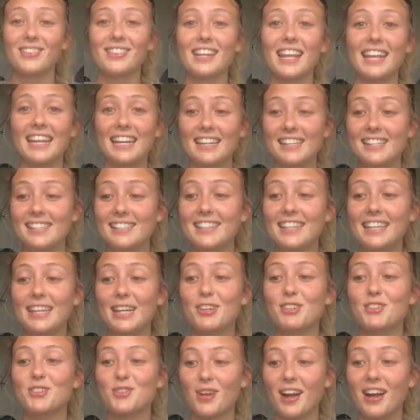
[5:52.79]
It is the
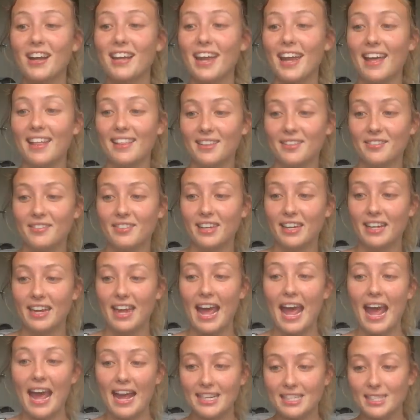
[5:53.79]
Drunk Elephant
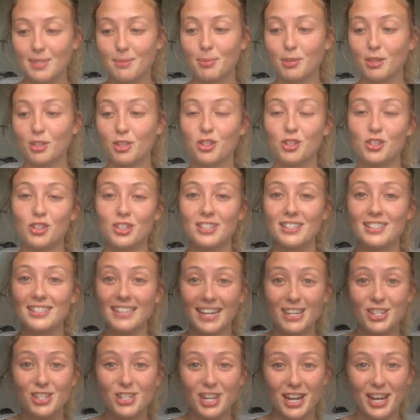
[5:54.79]
Anti-Pollution
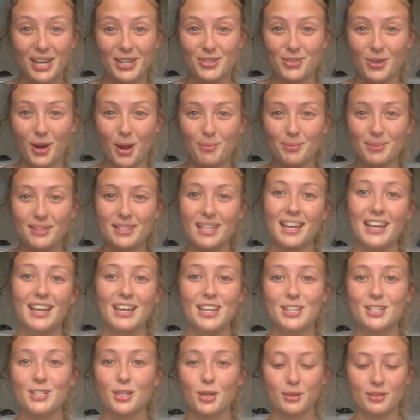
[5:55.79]
Sunshine Drops.
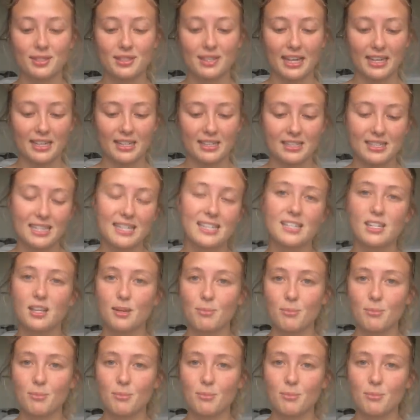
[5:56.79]
So it's like a tinted